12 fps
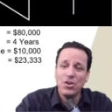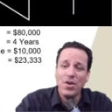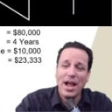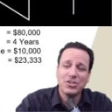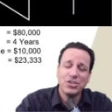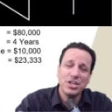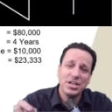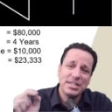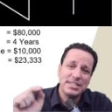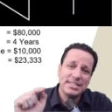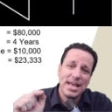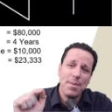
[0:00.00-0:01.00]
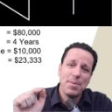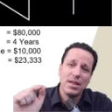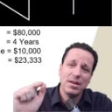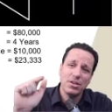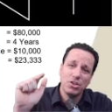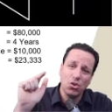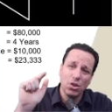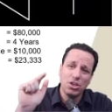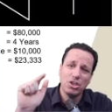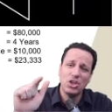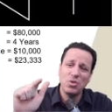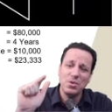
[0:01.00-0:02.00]
You're actually going to debit your
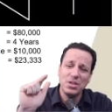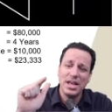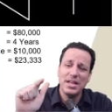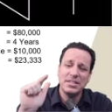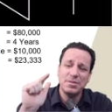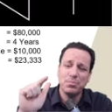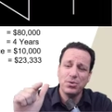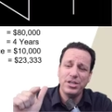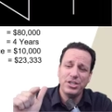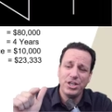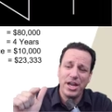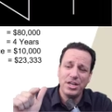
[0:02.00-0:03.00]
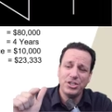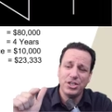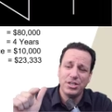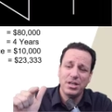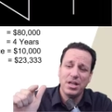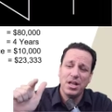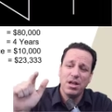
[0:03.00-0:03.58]
accumulated depreciation